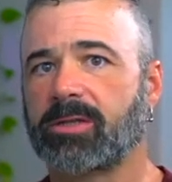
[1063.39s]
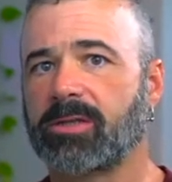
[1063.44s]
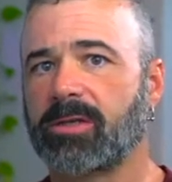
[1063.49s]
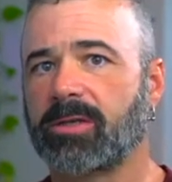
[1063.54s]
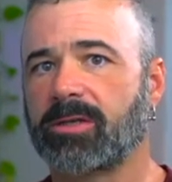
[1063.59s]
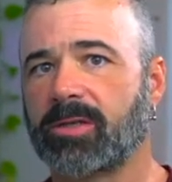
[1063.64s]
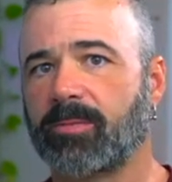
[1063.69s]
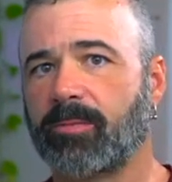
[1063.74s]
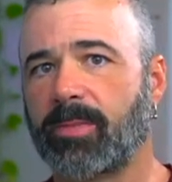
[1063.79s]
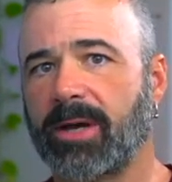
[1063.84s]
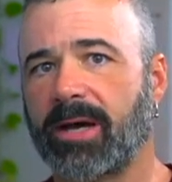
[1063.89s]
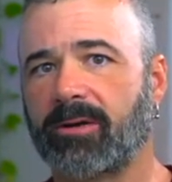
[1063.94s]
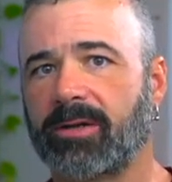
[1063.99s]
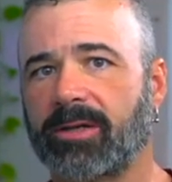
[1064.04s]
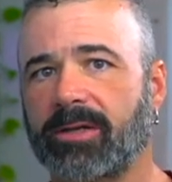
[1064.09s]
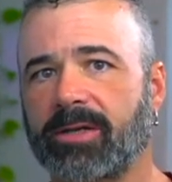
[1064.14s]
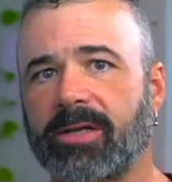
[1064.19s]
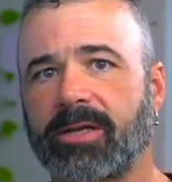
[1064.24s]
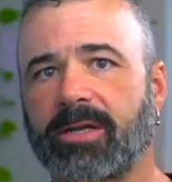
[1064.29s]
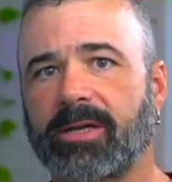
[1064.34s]
It's about
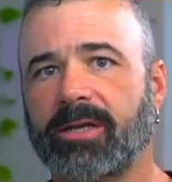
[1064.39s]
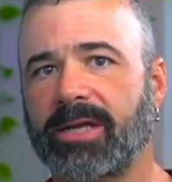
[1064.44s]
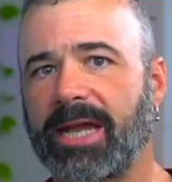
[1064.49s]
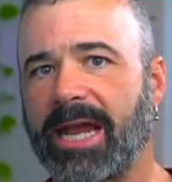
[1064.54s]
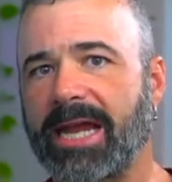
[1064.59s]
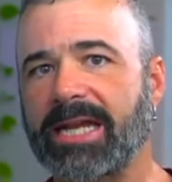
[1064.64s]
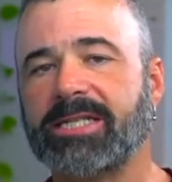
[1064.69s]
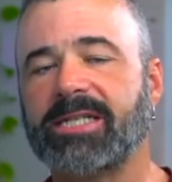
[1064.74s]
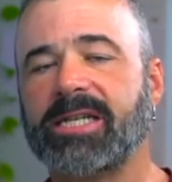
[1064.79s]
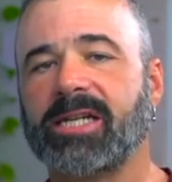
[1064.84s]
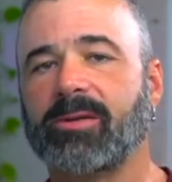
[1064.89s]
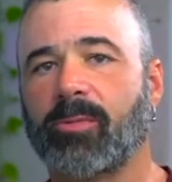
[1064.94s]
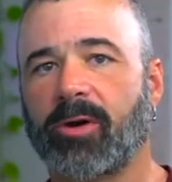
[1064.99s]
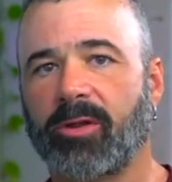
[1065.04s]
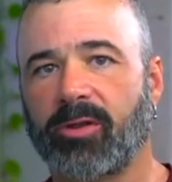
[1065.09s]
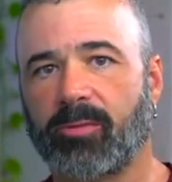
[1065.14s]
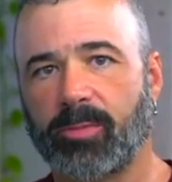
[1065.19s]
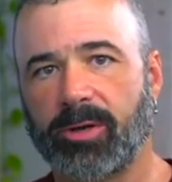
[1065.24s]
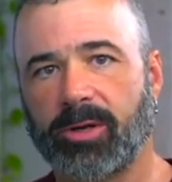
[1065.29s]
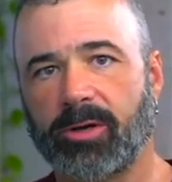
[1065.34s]
a
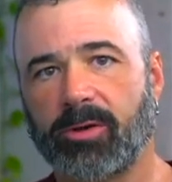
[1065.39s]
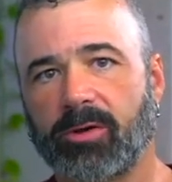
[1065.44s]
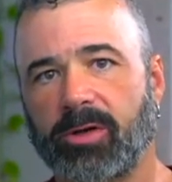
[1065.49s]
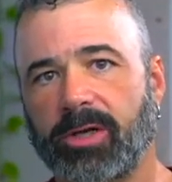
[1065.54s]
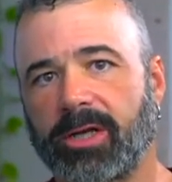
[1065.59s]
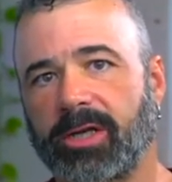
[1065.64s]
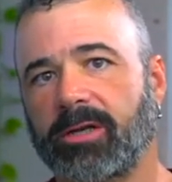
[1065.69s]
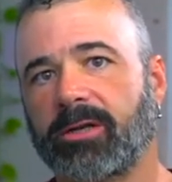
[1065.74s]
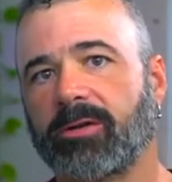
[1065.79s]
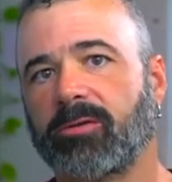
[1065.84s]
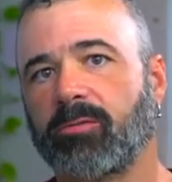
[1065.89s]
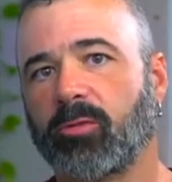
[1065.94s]
18-month period